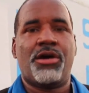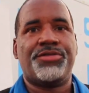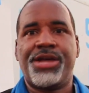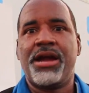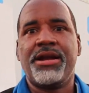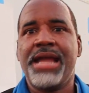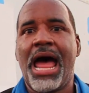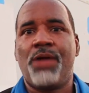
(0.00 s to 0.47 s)

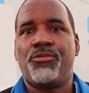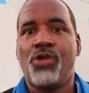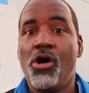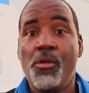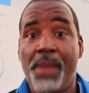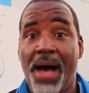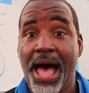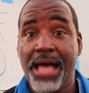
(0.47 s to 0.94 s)
They're not
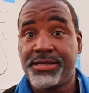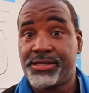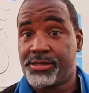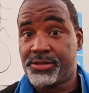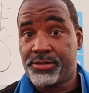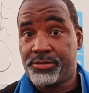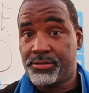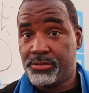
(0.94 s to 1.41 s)

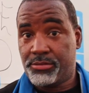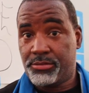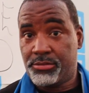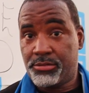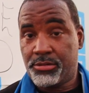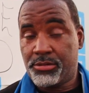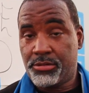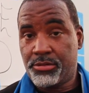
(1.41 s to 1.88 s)
robots.
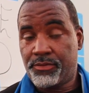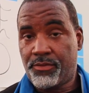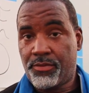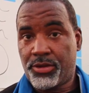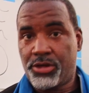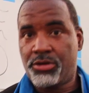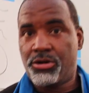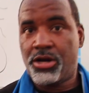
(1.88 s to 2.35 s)

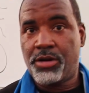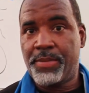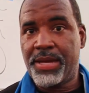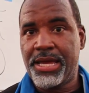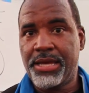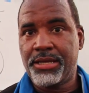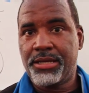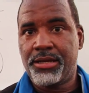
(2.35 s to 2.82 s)
Mm-hmm. You know what I
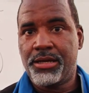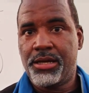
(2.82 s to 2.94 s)
mean?